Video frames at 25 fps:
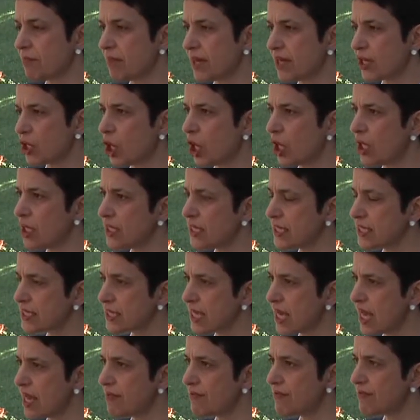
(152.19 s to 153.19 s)
my colleagues
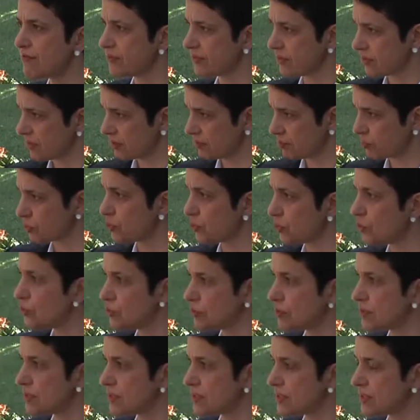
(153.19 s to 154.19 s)
have uh,
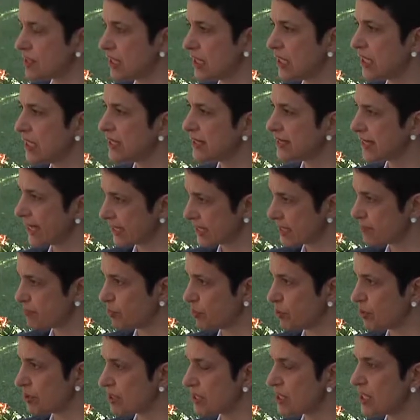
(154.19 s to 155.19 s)
produced
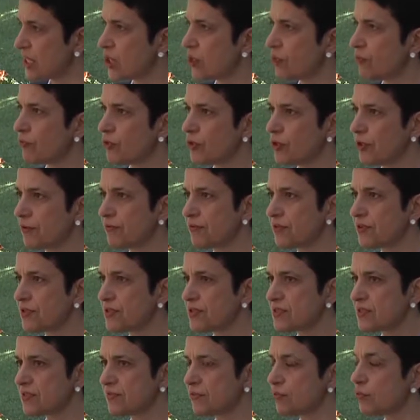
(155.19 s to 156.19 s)
textbooks for the
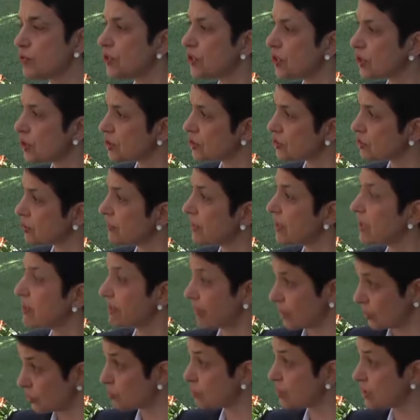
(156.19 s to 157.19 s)
first four years of
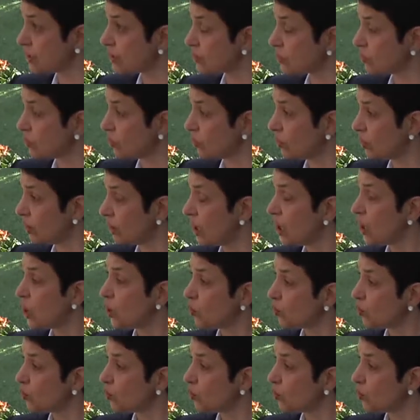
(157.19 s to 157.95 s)
elementary school,